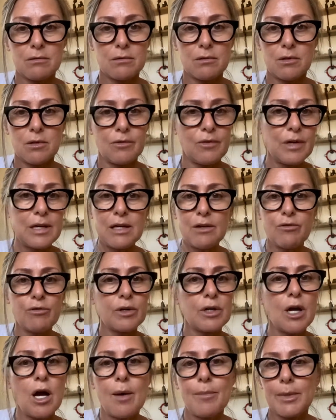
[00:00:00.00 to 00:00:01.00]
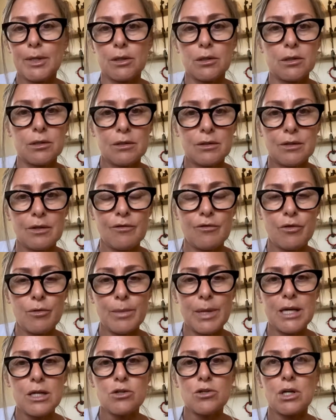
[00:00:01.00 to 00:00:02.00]
of any phenomenal
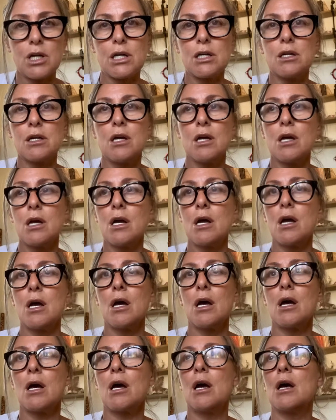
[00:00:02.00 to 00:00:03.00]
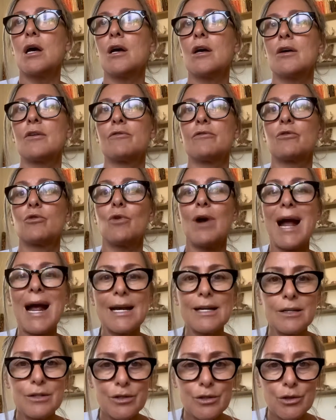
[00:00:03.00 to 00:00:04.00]
information, of
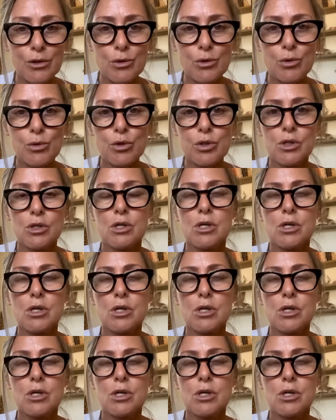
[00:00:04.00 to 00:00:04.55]
gratitude.